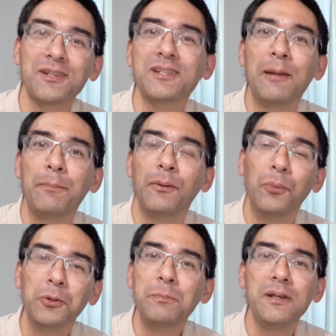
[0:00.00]
step
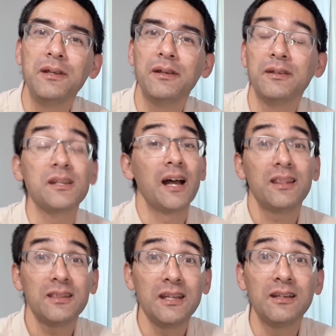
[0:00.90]
would be is I
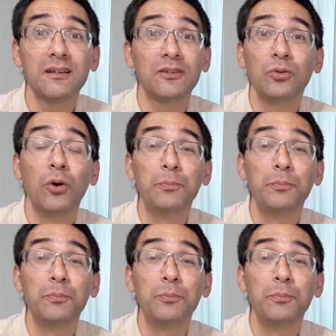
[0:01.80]
think to